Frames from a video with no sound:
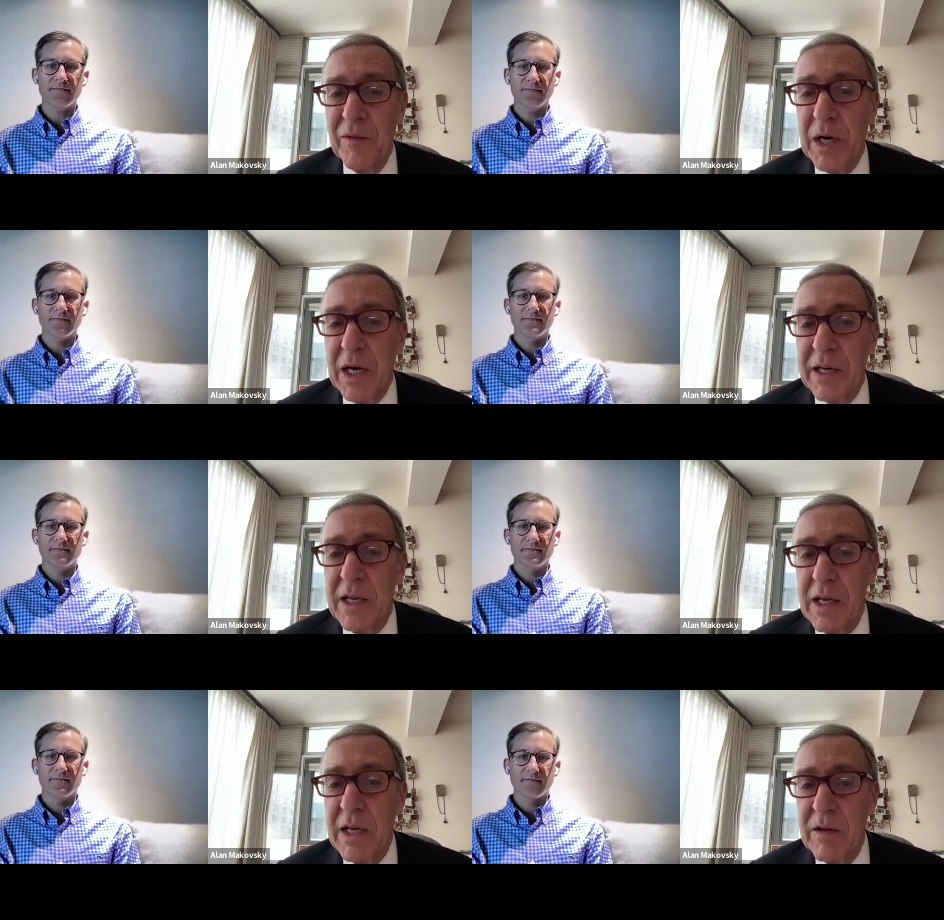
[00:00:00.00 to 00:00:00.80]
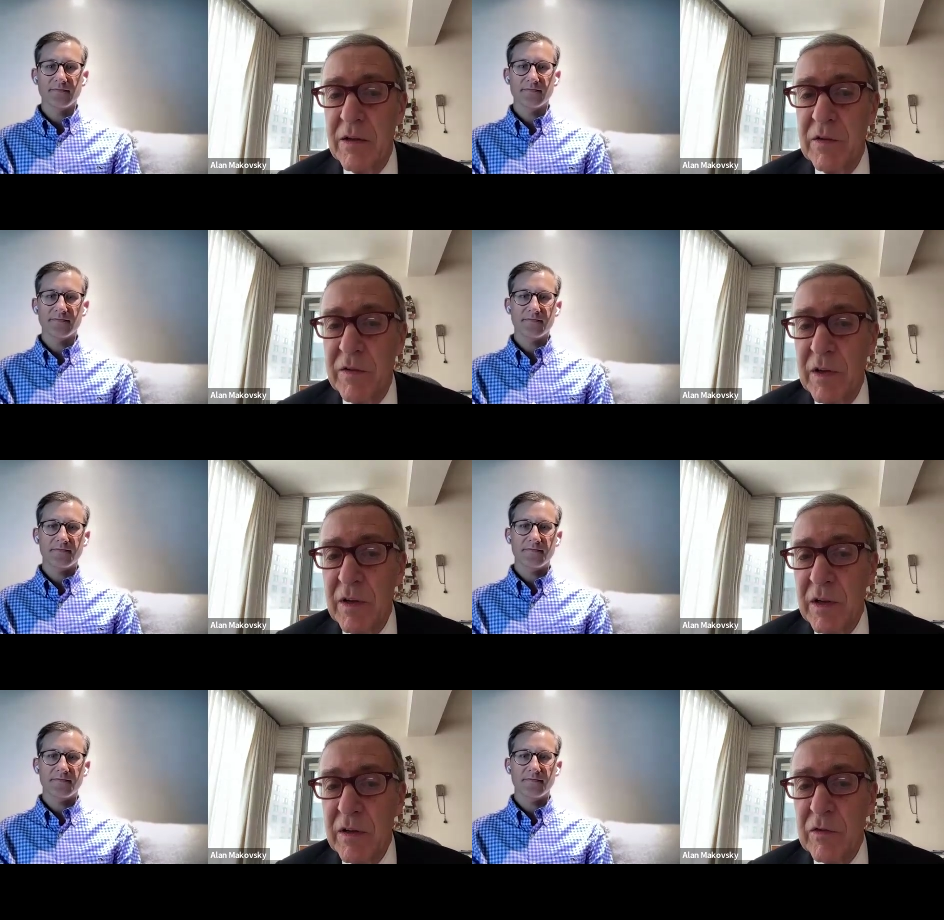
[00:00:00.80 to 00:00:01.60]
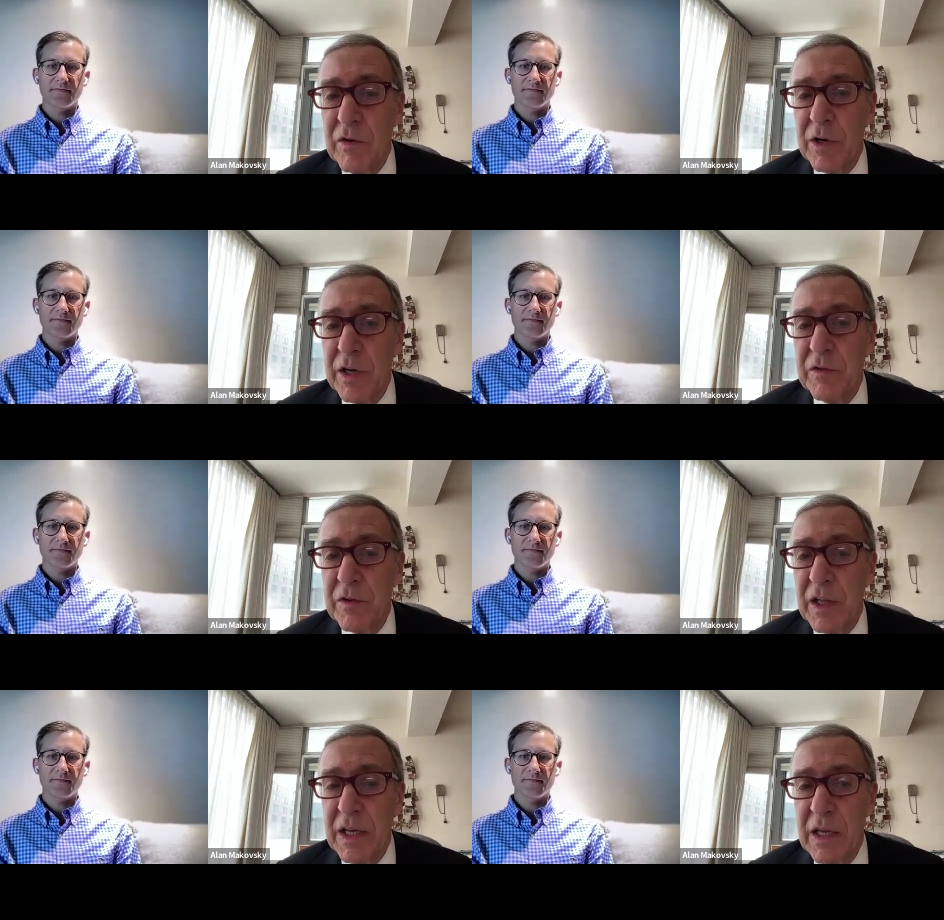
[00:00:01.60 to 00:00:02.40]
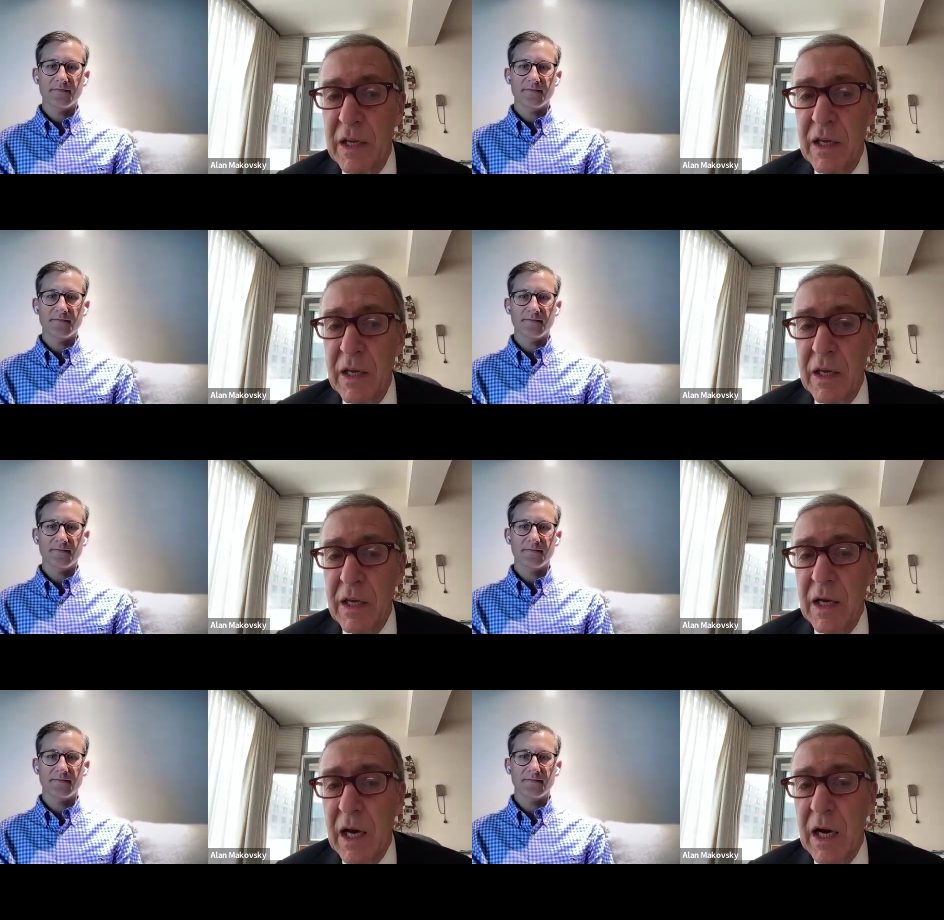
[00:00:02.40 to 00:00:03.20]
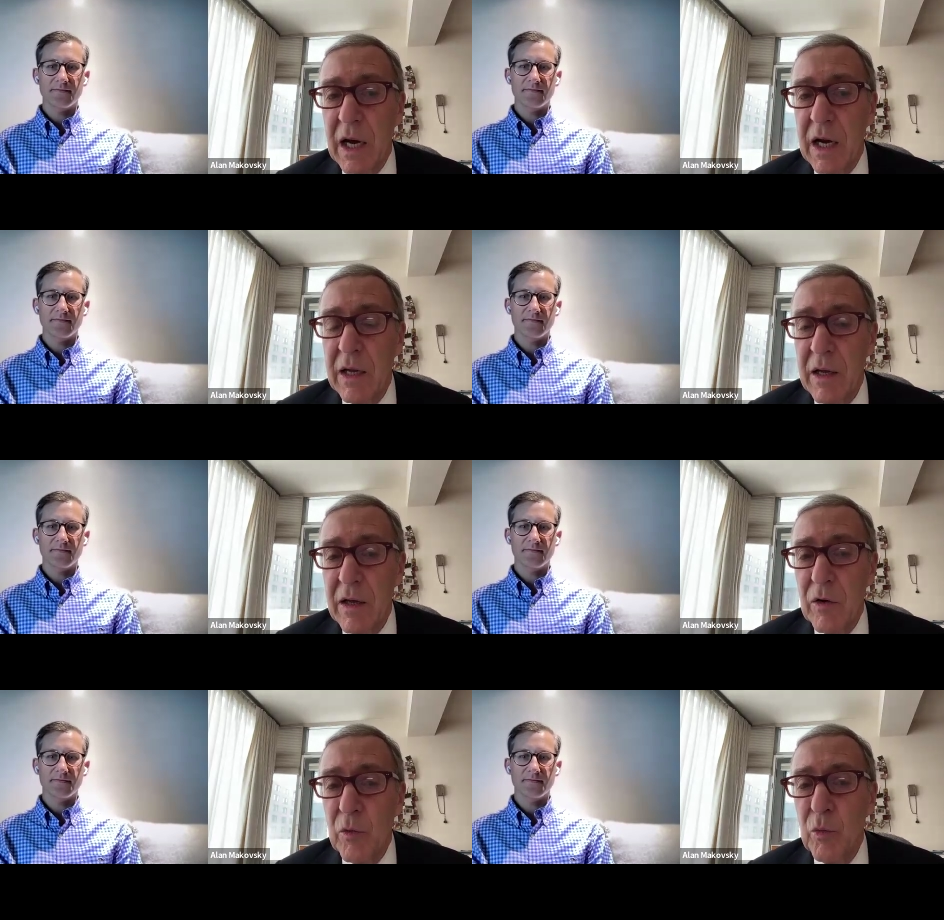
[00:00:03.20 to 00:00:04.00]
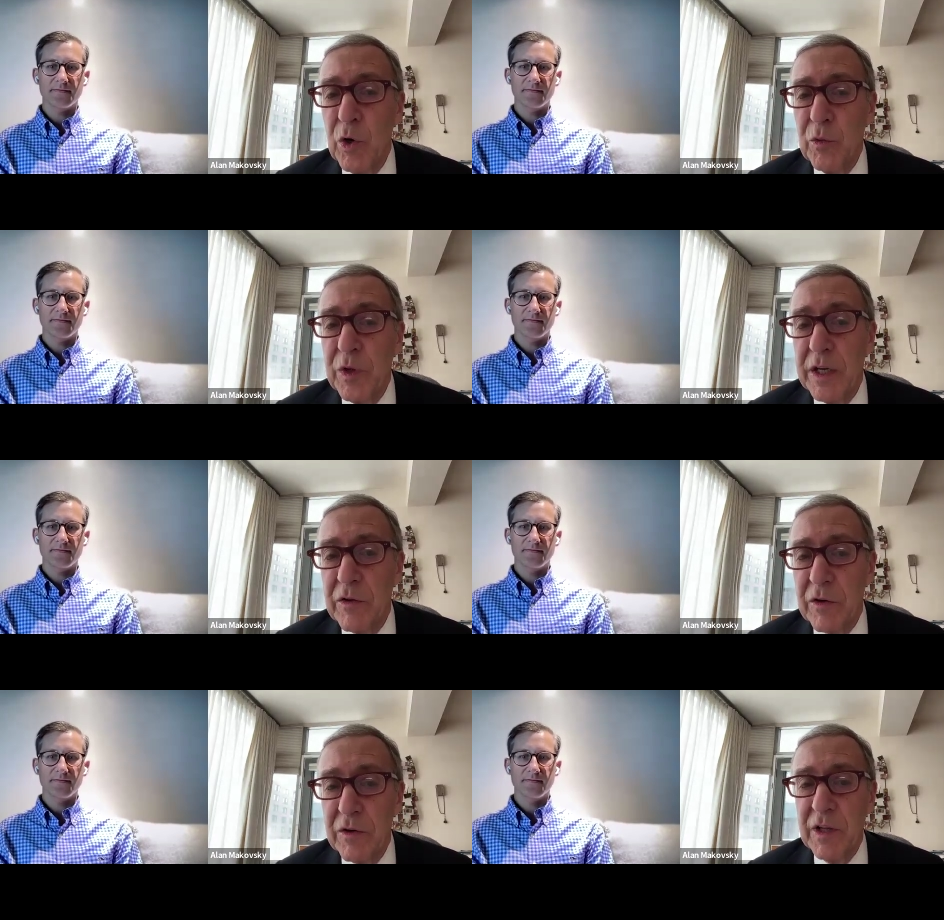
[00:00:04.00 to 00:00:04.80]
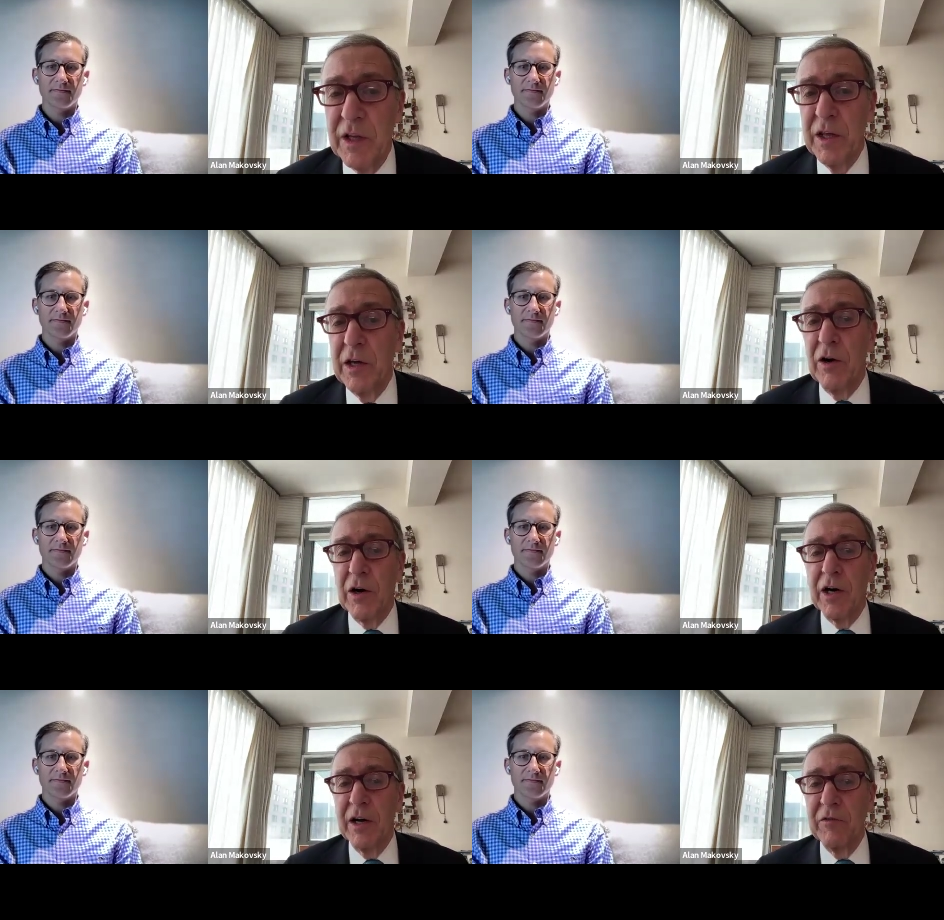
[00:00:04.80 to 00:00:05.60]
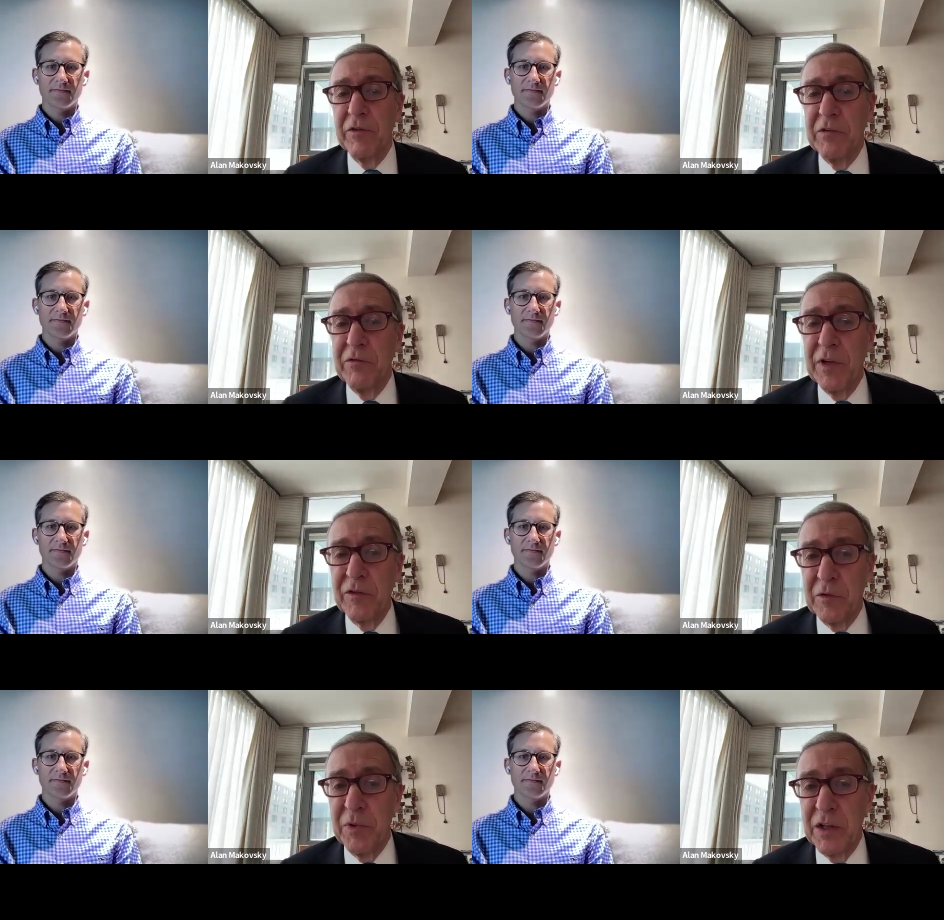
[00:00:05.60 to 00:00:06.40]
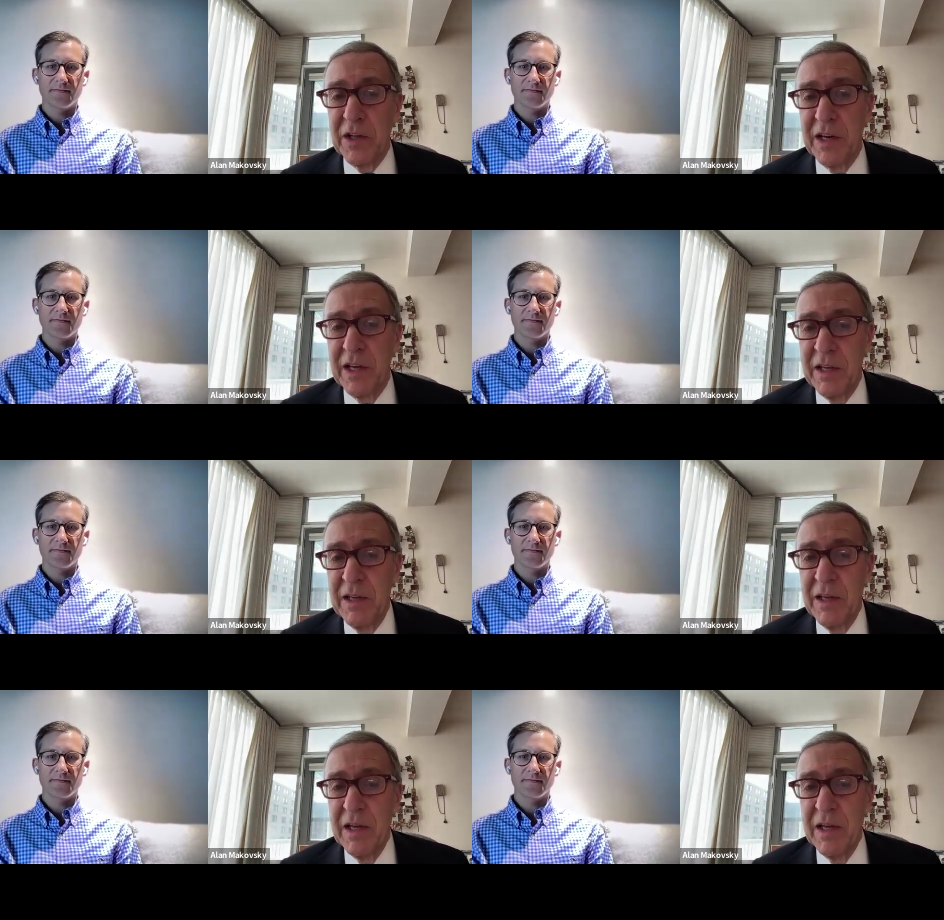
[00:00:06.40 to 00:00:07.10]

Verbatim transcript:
Speaker 1: but he is seriously uh, wounded, certainly the aura of invincibility,